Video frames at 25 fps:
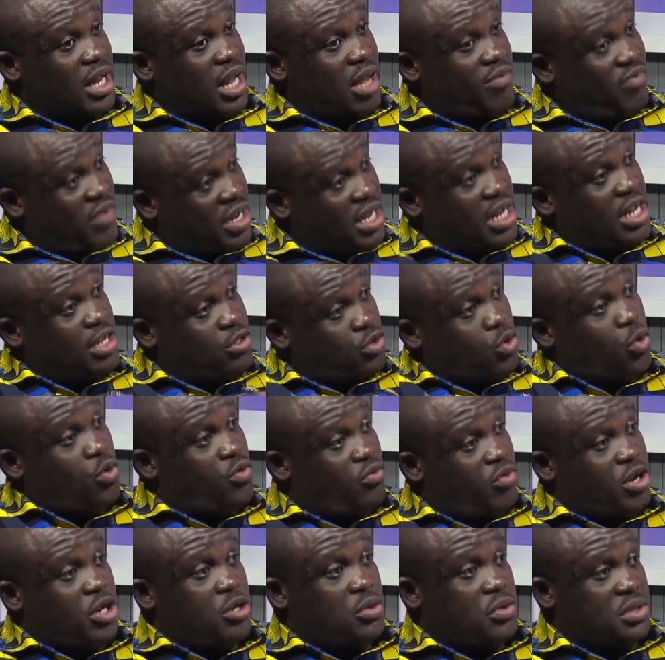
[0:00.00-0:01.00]
even his
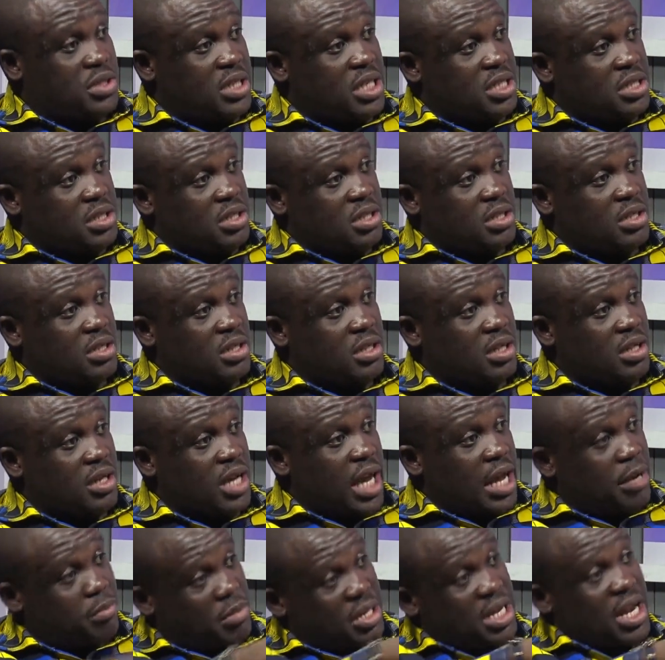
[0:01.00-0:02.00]
own radio station
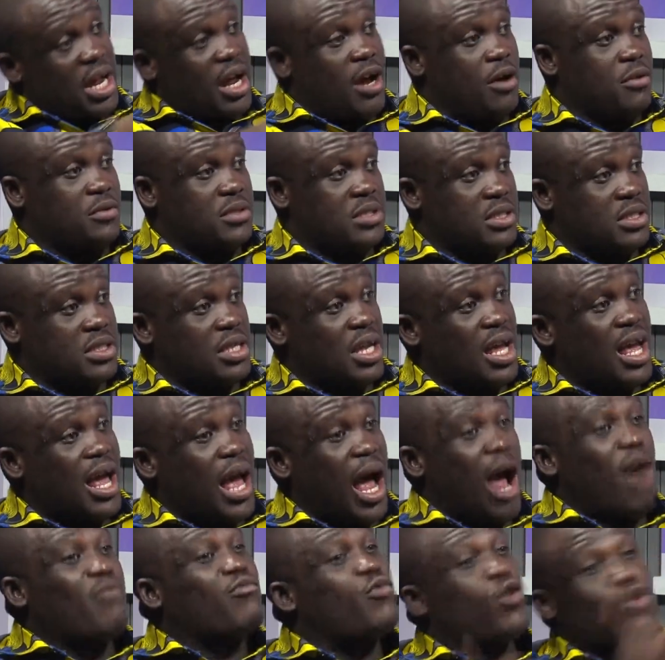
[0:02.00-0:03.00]
and media houses
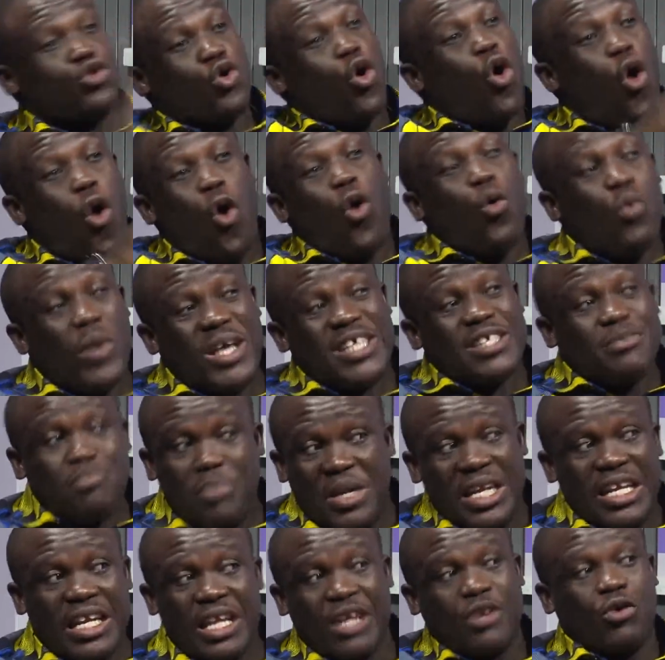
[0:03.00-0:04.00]
have not always
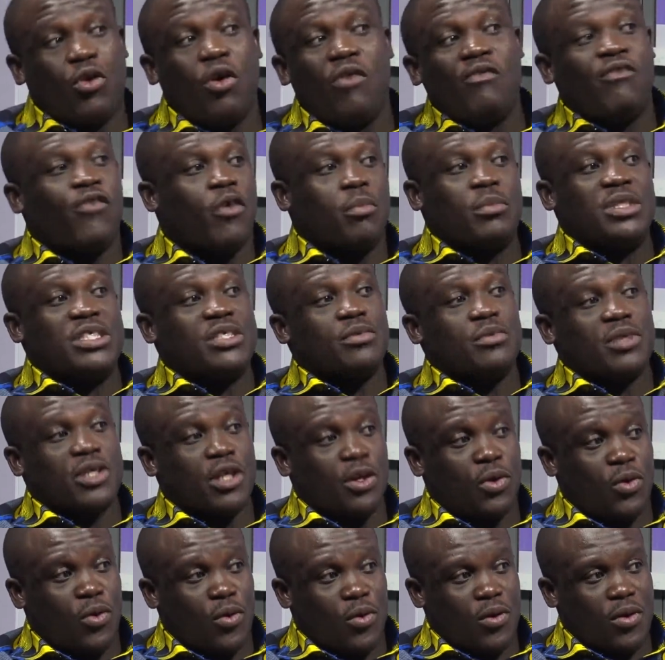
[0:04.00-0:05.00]
been in conformity with
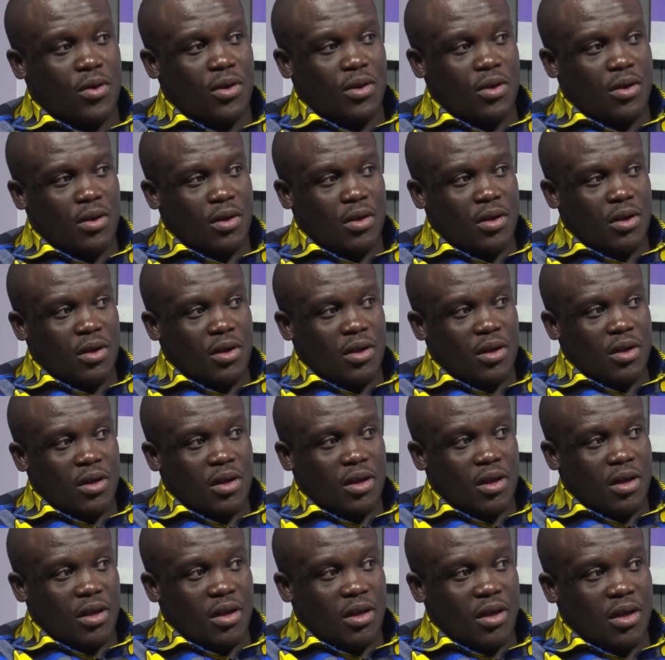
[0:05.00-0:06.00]
the law,
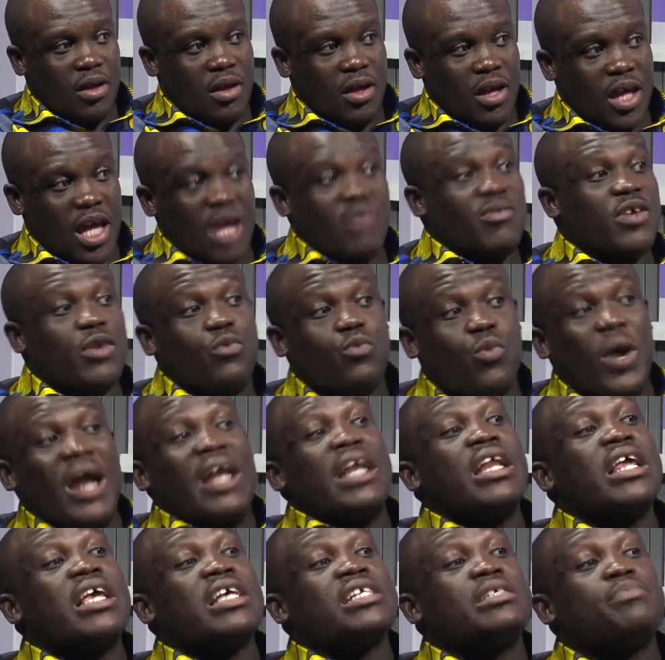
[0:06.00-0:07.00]
even
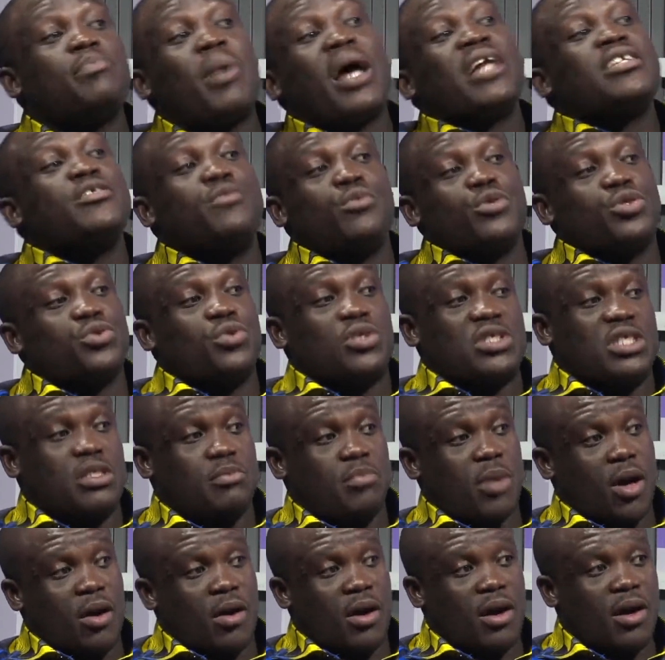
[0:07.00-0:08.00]
when his party was not
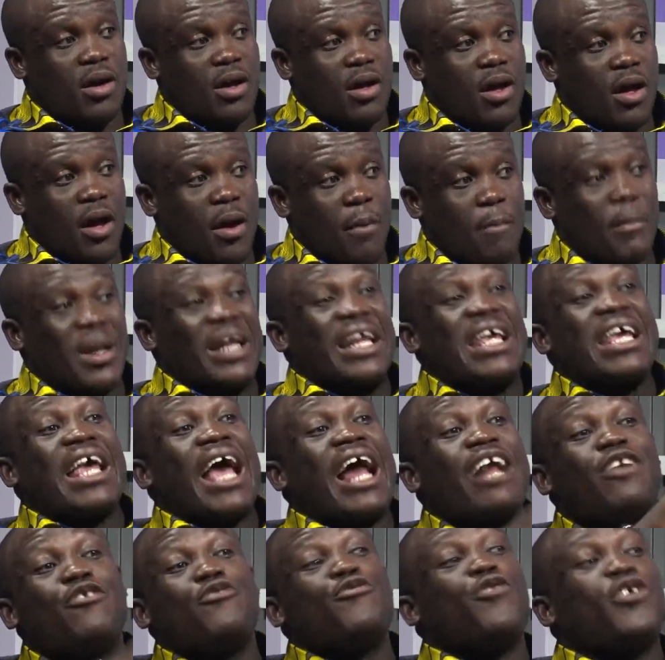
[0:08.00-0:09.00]
in power. But he
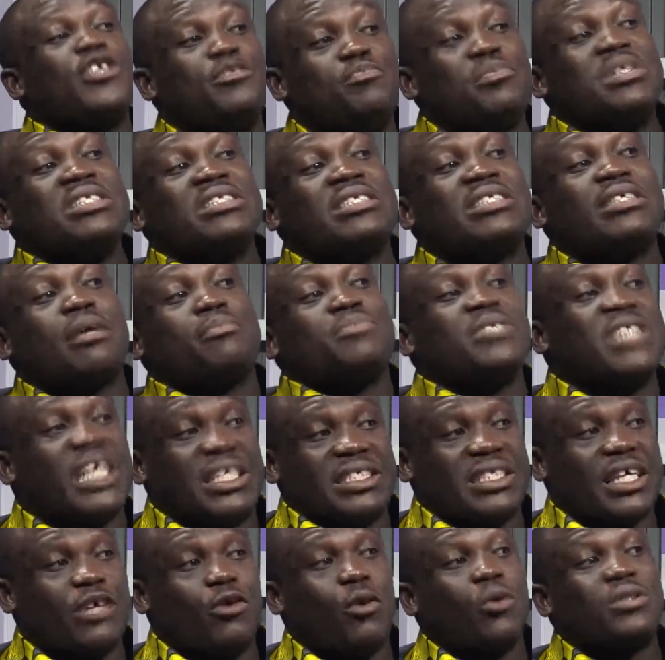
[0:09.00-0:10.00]
had not been
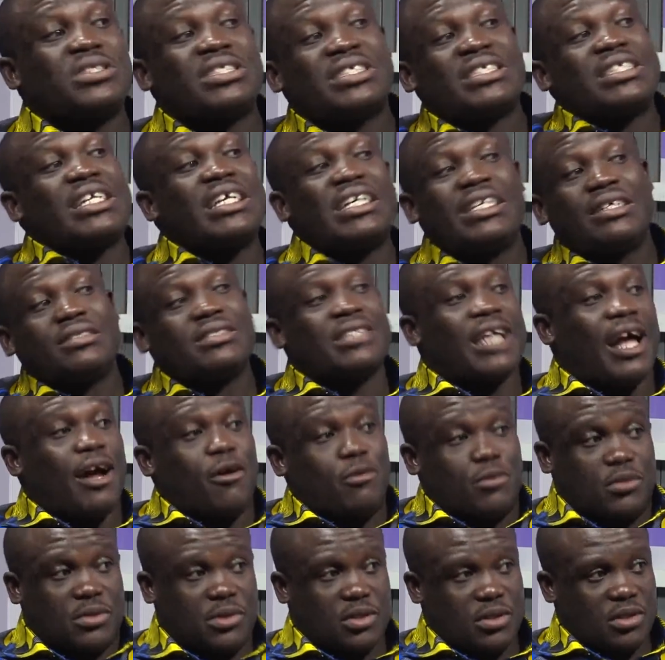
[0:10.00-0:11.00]
subjected or singled
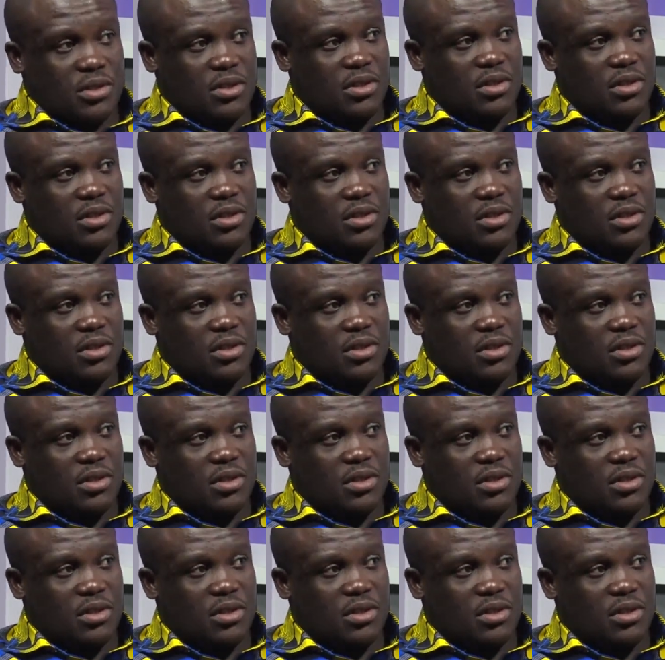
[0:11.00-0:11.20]
out